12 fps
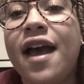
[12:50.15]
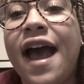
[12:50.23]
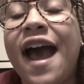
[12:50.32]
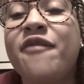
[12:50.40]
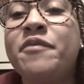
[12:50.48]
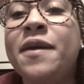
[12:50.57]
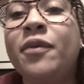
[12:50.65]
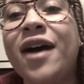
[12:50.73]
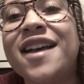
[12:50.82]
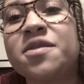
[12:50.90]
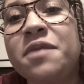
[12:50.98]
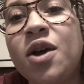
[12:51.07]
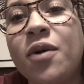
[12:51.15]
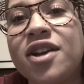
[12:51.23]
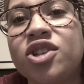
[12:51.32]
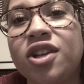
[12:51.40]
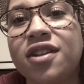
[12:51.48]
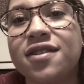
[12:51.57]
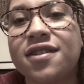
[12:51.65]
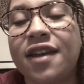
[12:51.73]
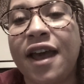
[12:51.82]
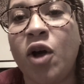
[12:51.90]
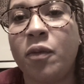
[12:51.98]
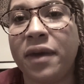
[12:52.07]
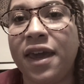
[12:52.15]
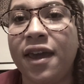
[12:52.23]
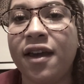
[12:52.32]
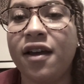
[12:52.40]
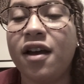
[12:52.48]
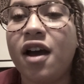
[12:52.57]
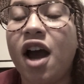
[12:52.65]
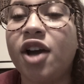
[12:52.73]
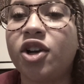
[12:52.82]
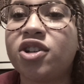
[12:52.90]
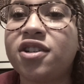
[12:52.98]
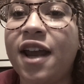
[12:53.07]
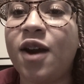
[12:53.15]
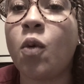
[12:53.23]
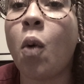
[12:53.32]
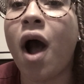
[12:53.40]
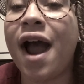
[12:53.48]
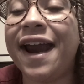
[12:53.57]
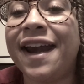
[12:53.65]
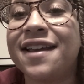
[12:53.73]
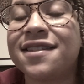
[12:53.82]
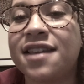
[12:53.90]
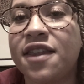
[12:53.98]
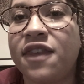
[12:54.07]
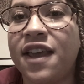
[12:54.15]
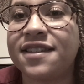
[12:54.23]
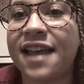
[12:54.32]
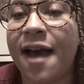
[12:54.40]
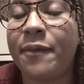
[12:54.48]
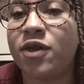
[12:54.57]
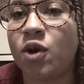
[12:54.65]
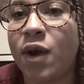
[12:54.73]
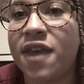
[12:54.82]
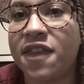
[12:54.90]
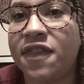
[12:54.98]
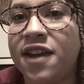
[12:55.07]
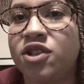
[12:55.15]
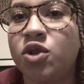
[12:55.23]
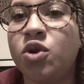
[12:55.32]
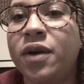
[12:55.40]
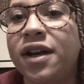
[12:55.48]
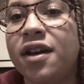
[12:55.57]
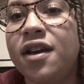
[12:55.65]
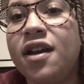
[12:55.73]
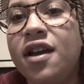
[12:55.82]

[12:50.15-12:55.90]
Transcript: have people ask me questions, help me understand why it is that things happen the way that they do, and